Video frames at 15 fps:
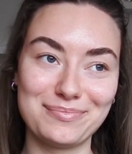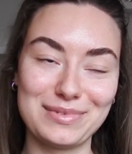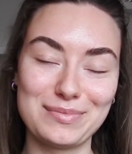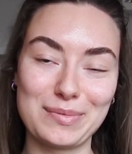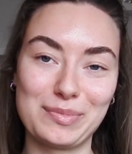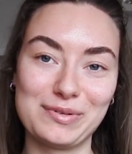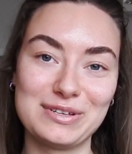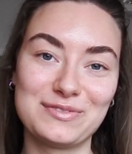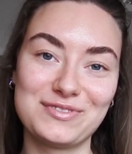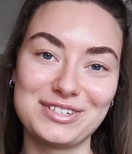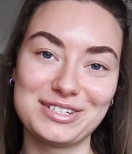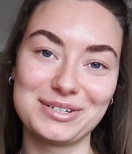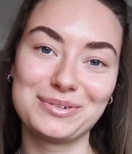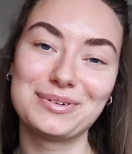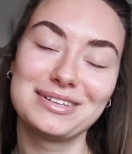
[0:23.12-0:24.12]
in my previous
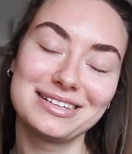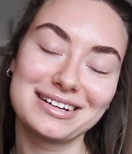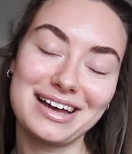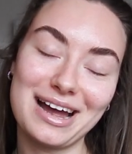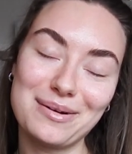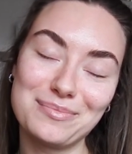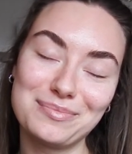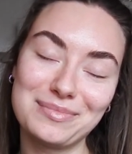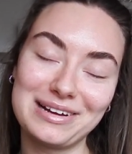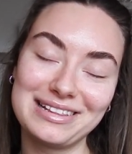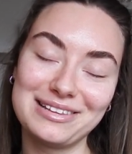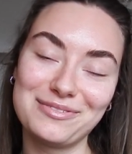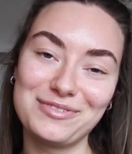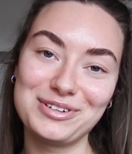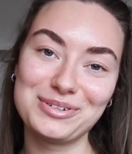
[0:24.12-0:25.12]
video, and
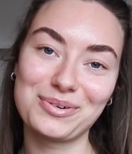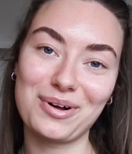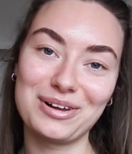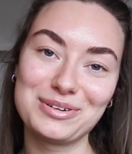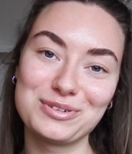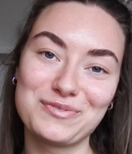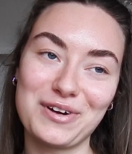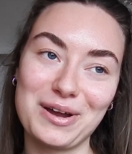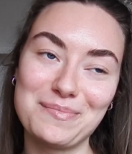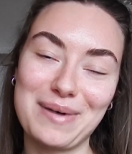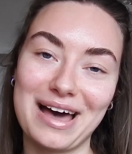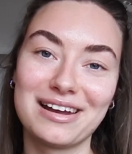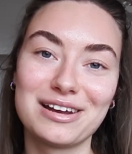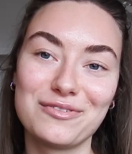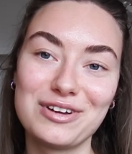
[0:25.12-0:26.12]
the video quality was very
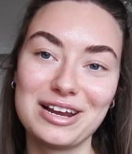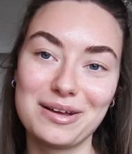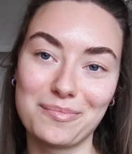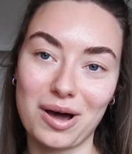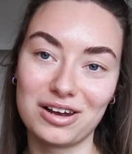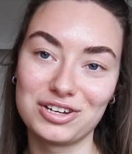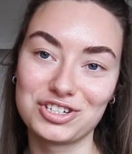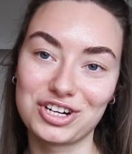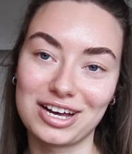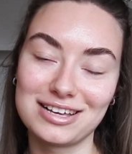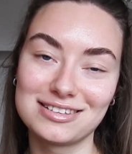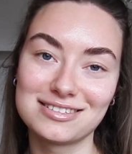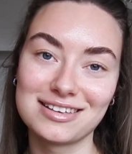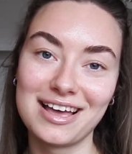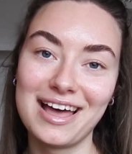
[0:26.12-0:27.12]
bad, and I really
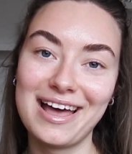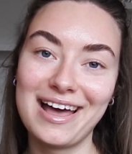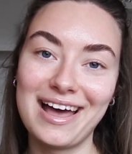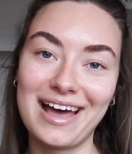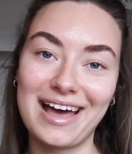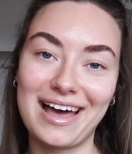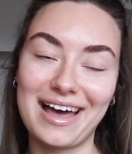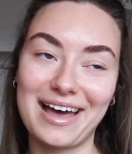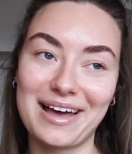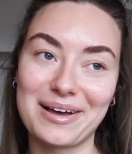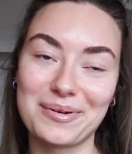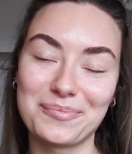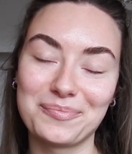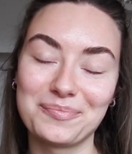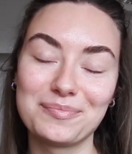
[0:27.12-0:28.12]
apologize.
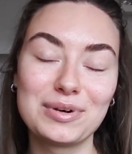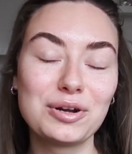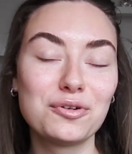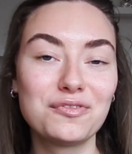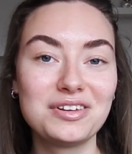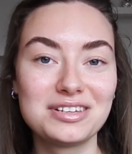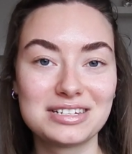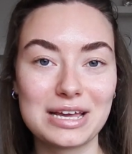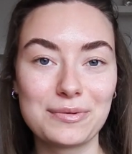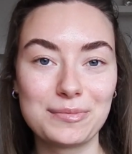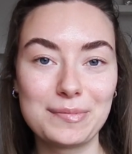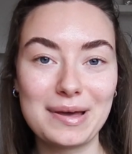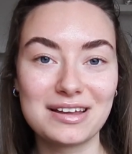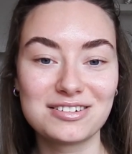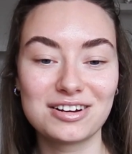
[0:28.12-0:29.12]
But hopefully today will
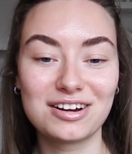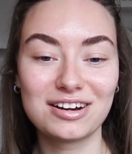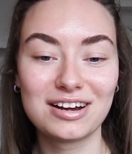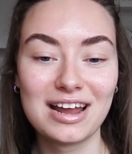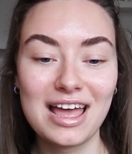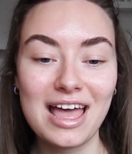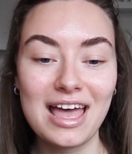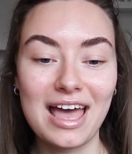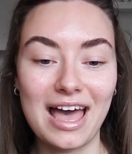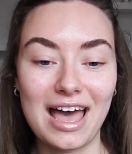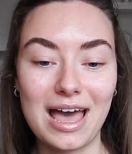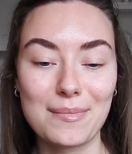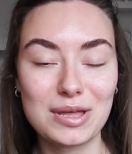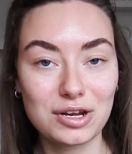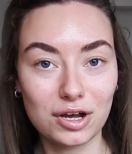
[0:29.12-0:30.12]
be better.
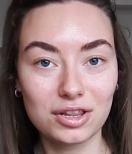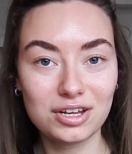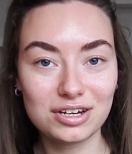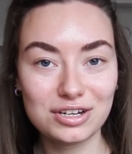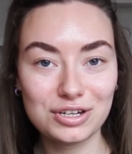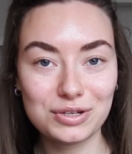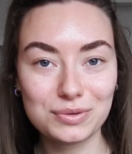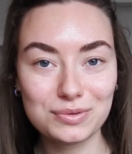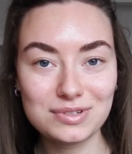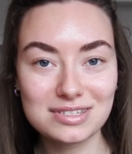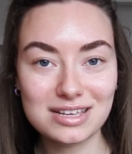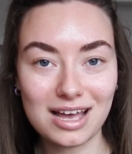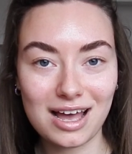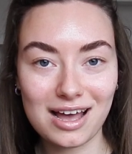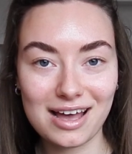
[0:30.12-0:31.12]
In other
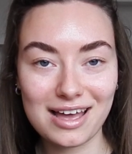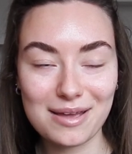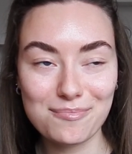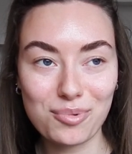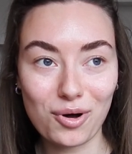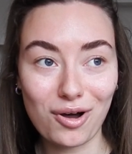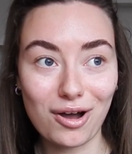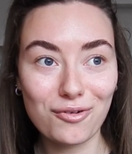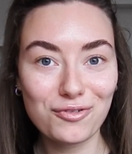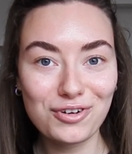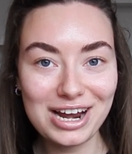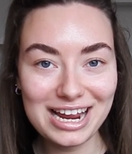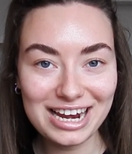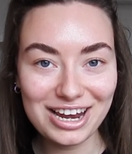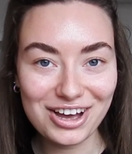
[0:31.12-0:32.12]
news, I bought a
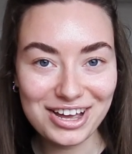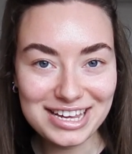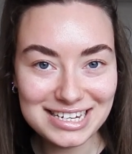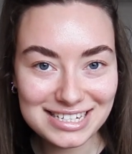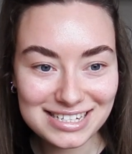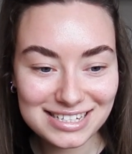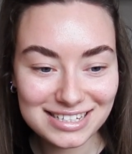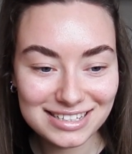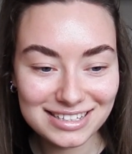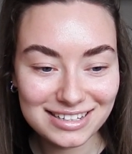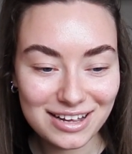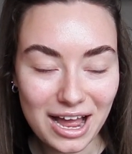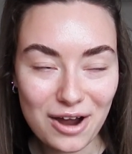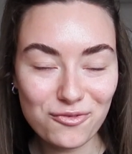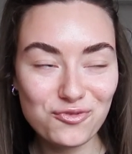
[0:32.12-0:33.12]
ring light.
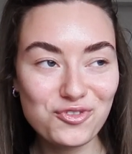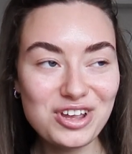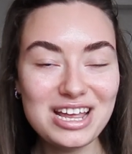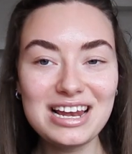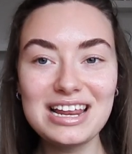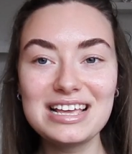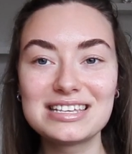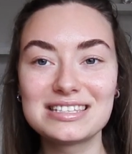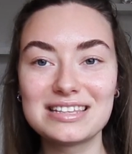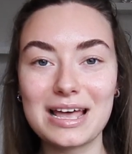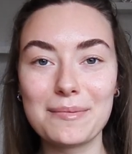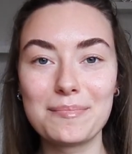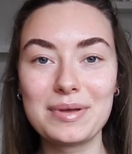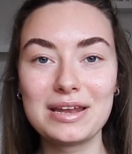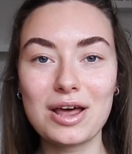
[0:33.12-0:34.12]
Really
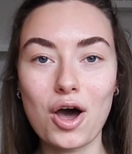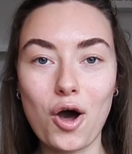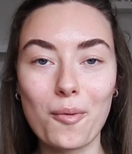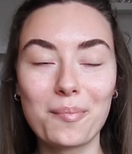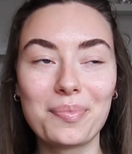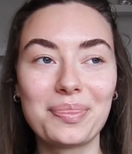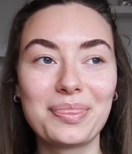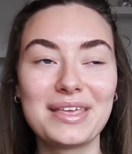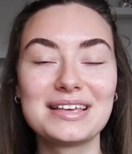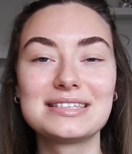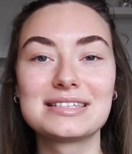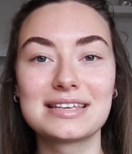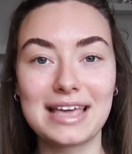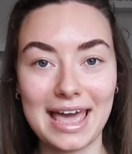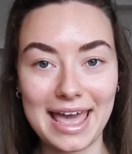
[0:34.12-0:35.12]
stepping up
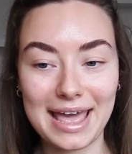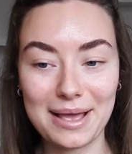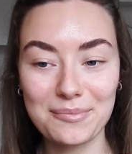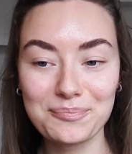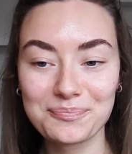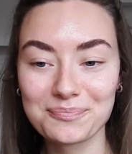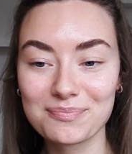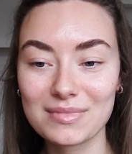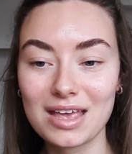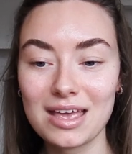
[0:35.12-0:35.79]
this game.